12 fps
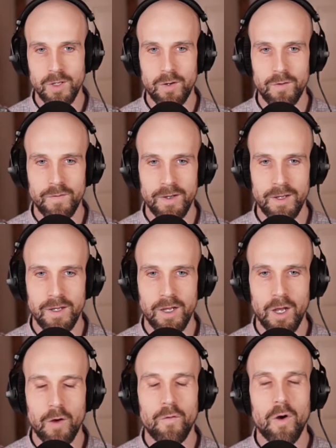of
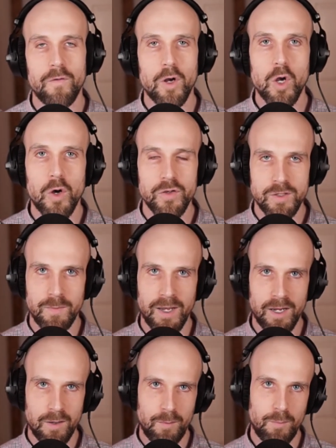a
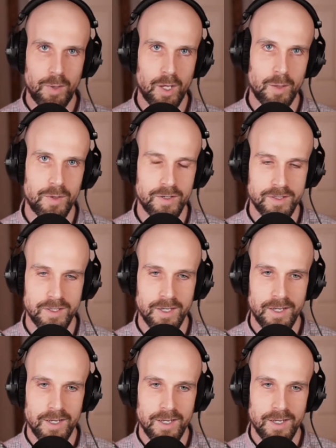cosmic purpose.